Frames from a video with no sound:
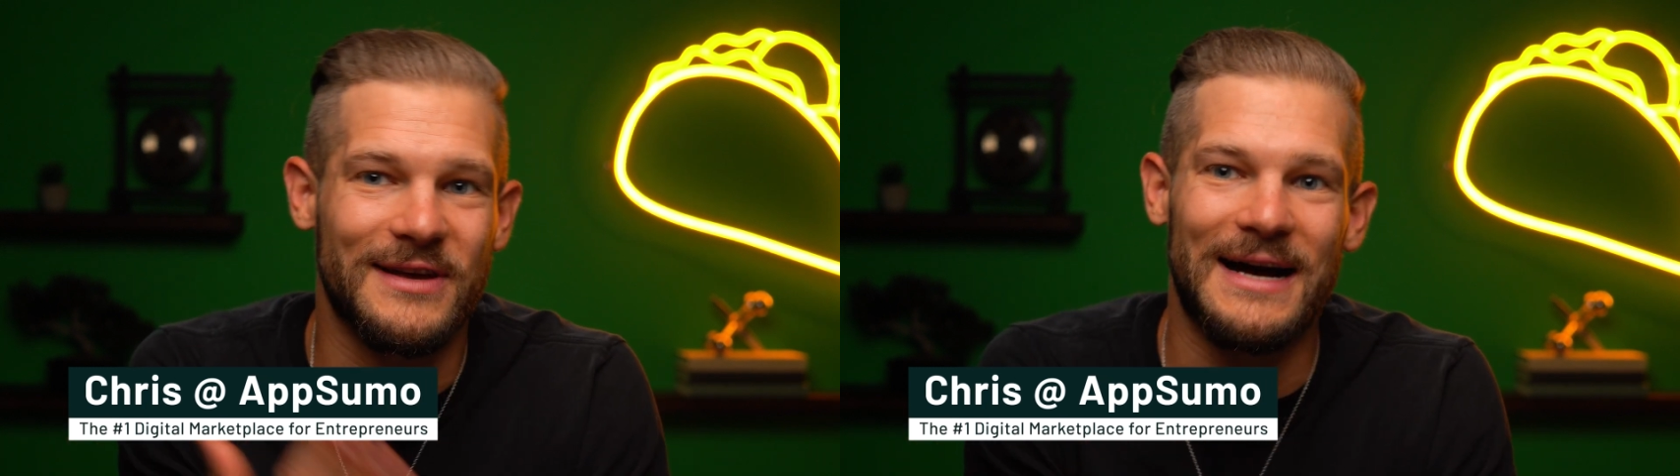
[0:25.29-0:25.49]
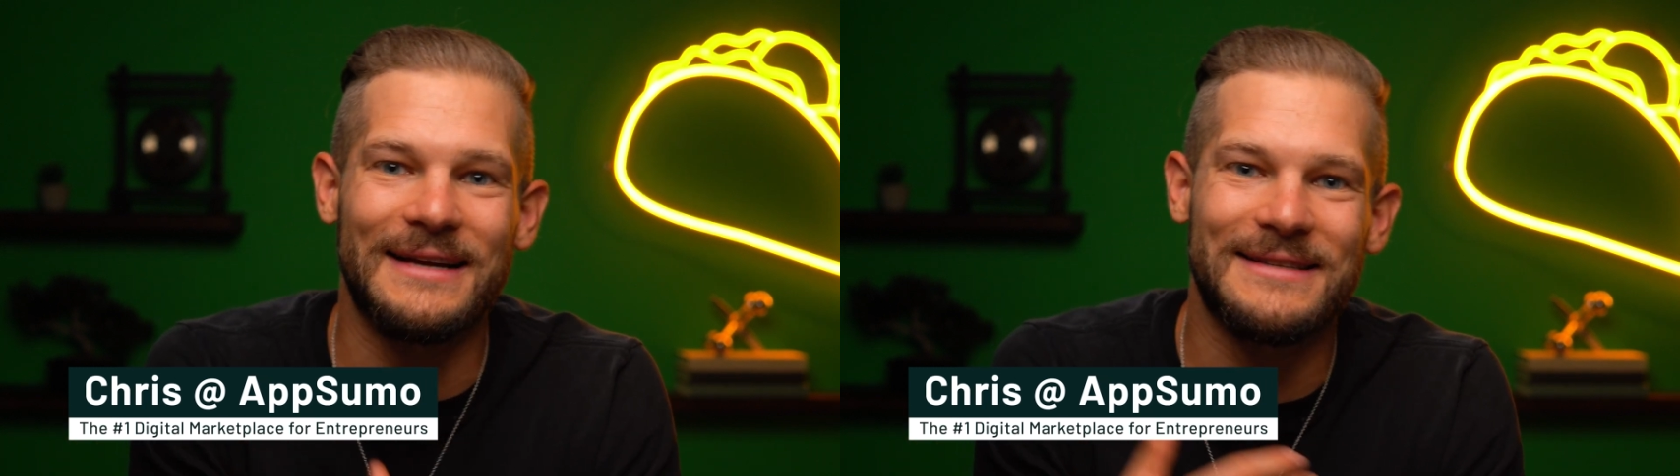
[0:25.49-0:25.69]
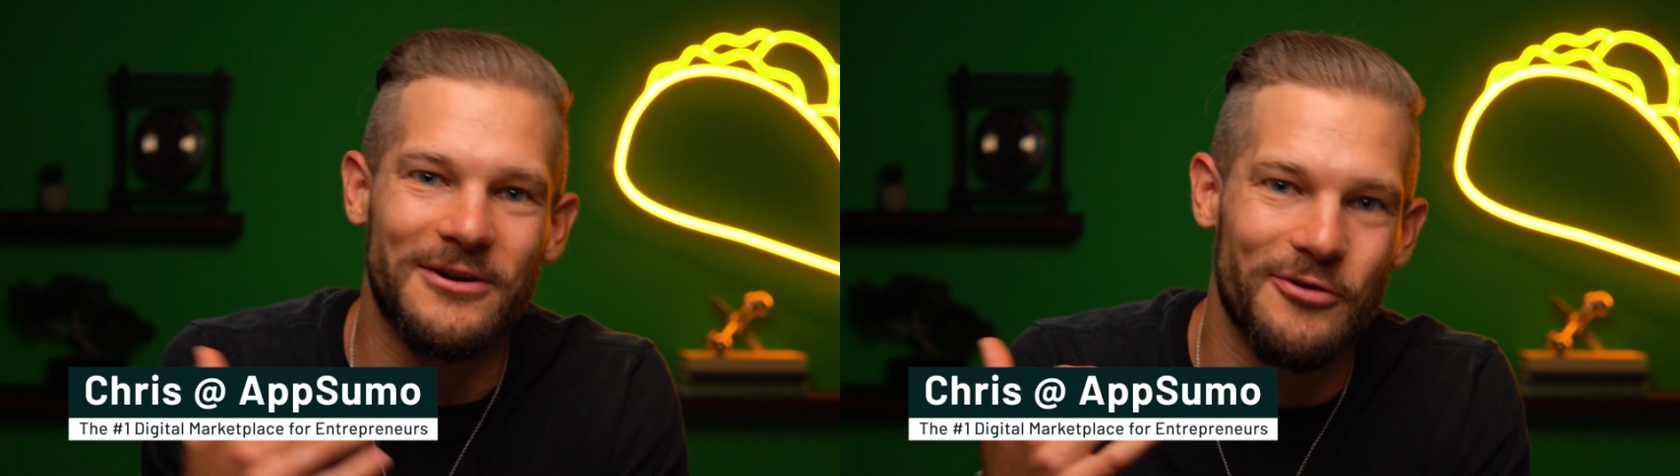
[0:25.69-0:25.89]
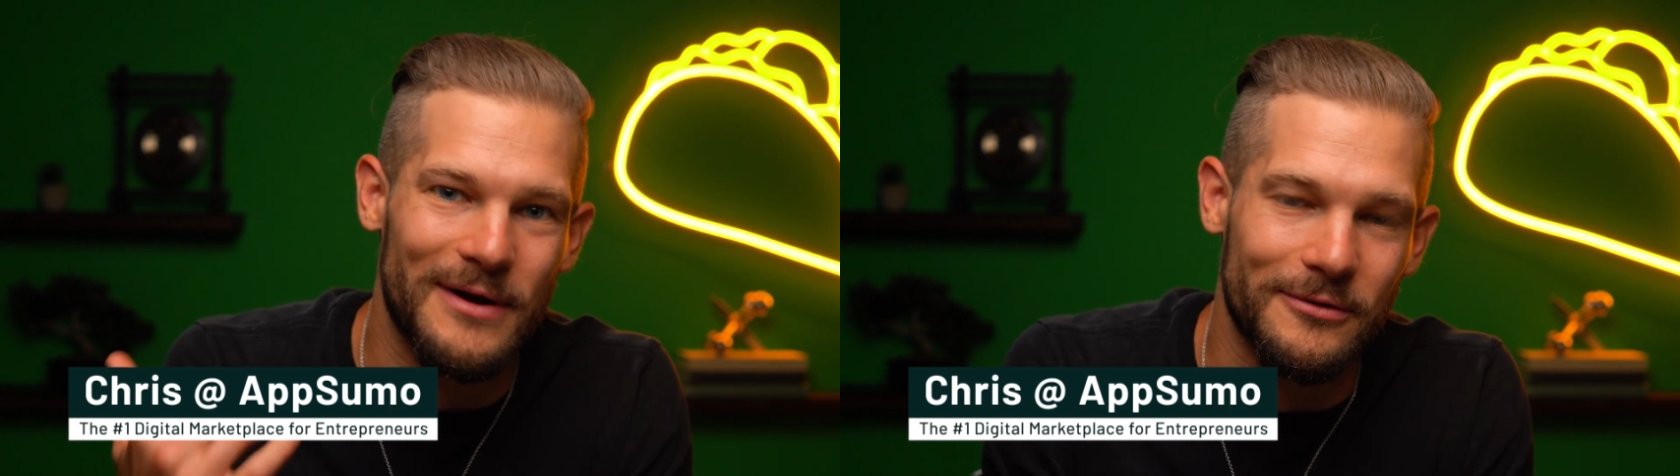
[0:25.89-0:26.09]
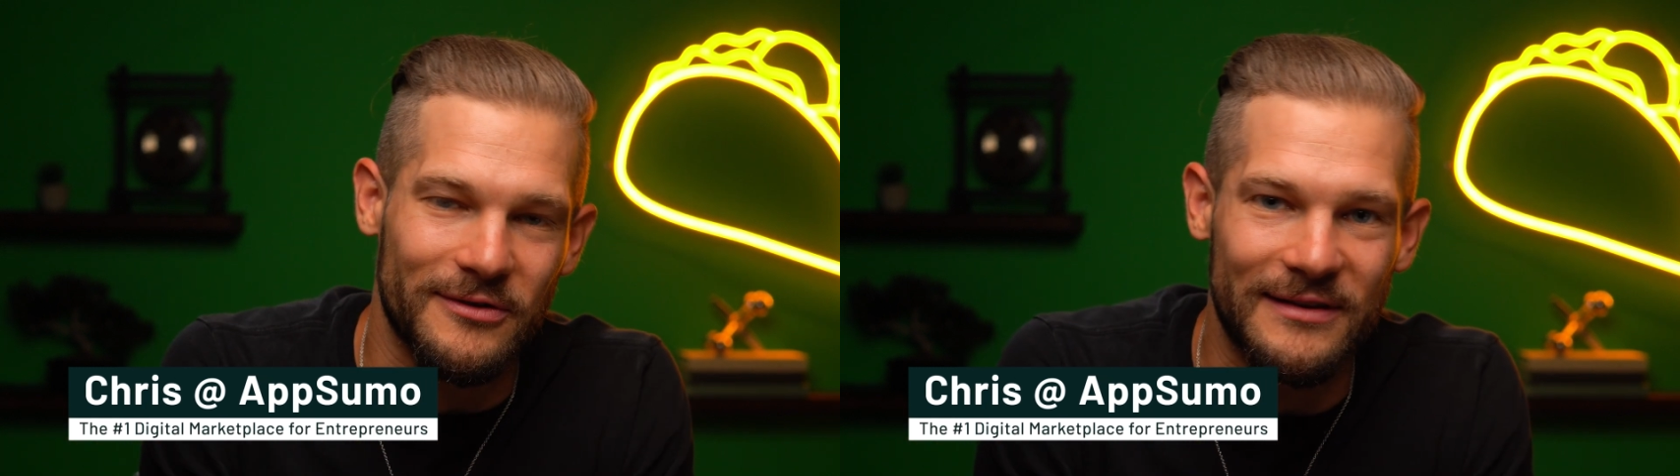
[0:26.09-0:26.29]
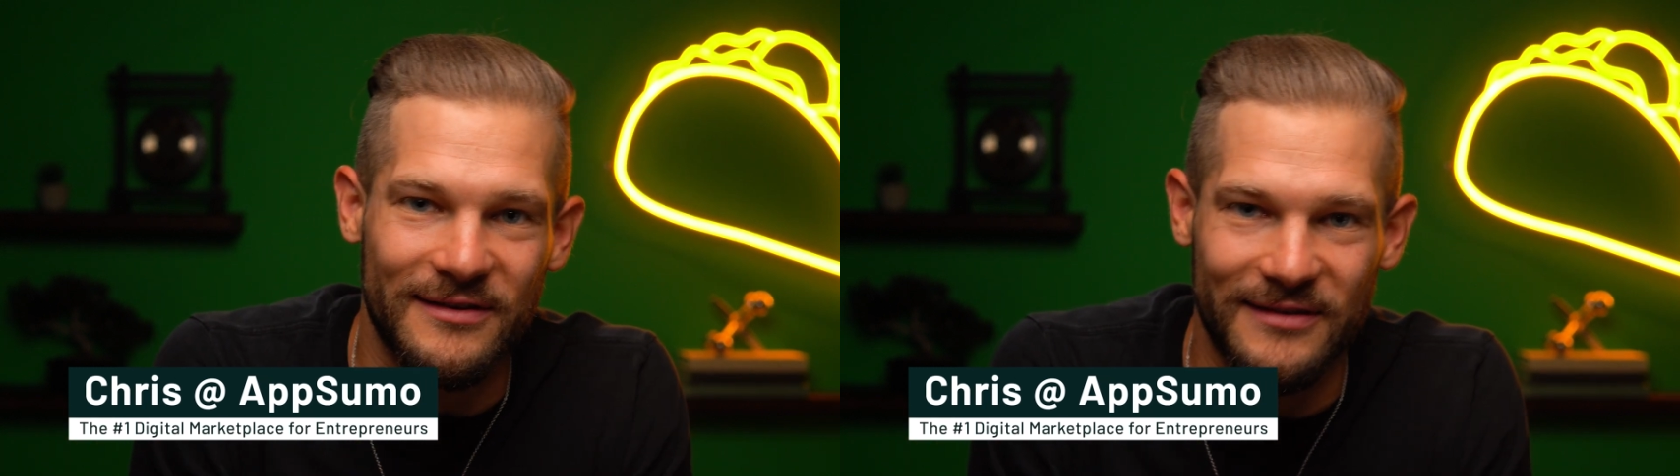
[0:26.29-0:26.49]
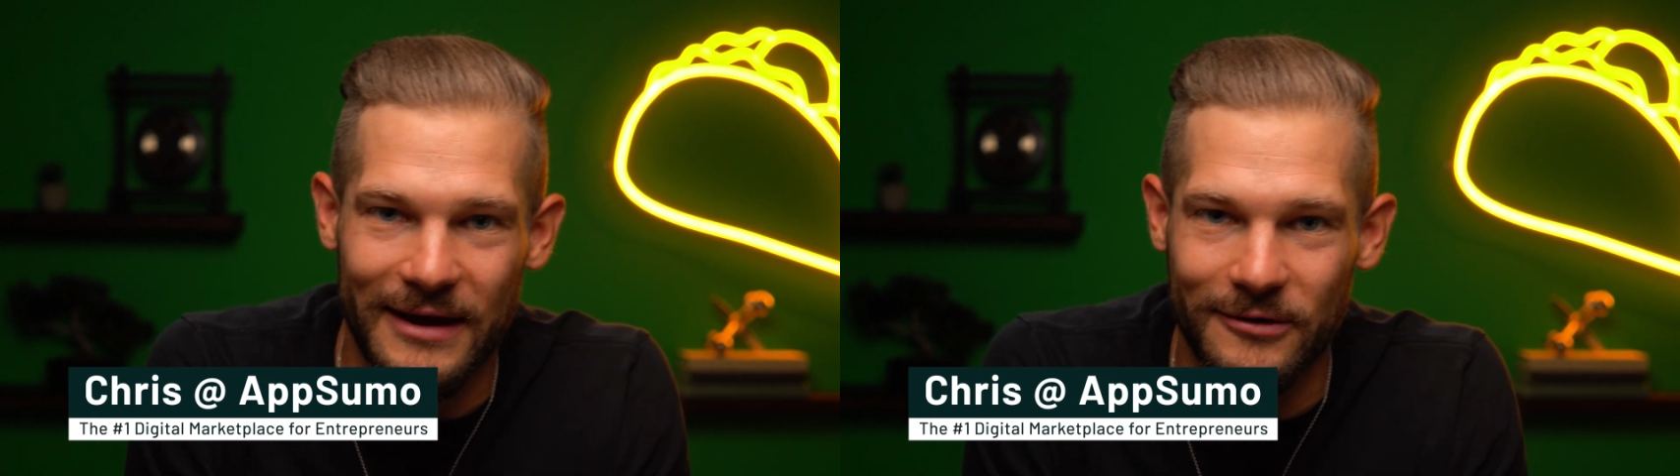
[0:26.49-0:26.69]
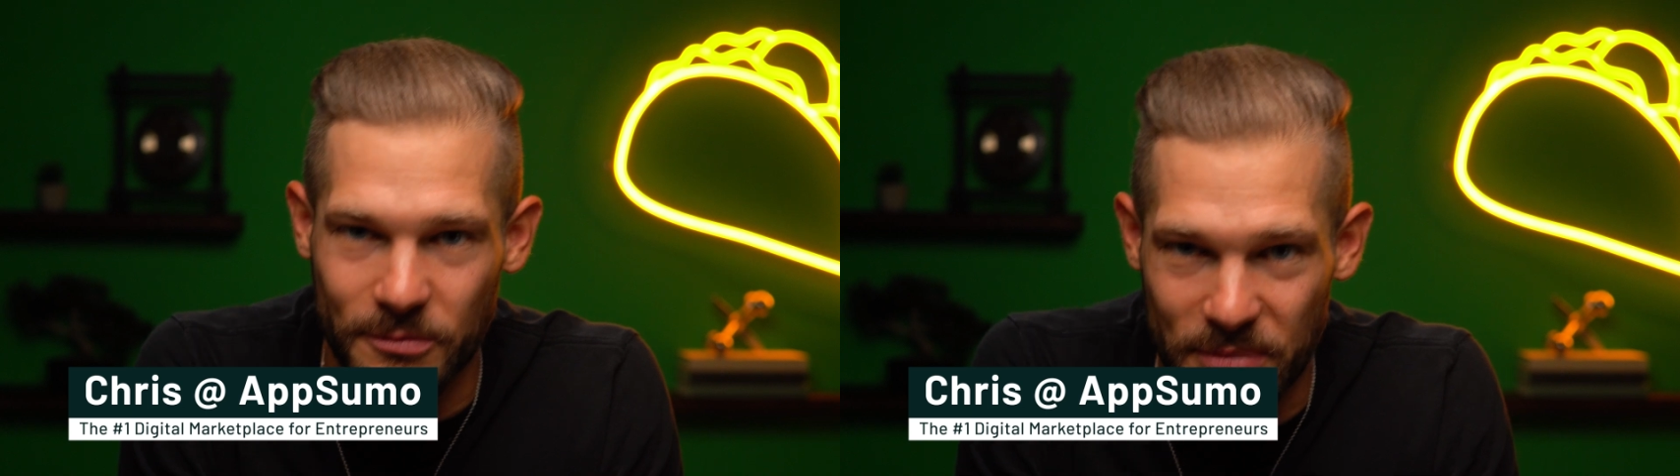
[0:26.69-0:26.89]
content creators, and sales